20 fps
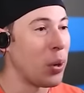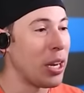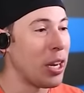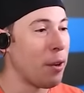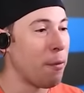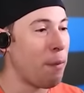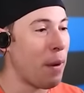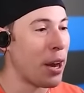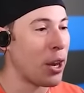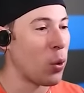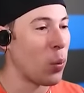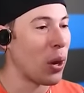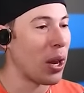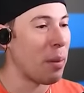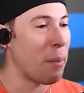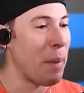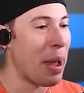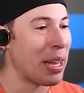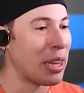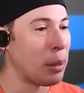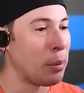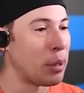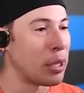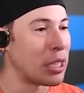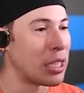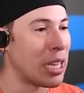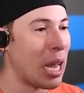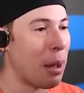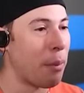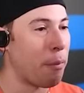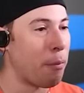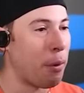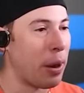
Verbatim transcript: We need to find a way to make them to stop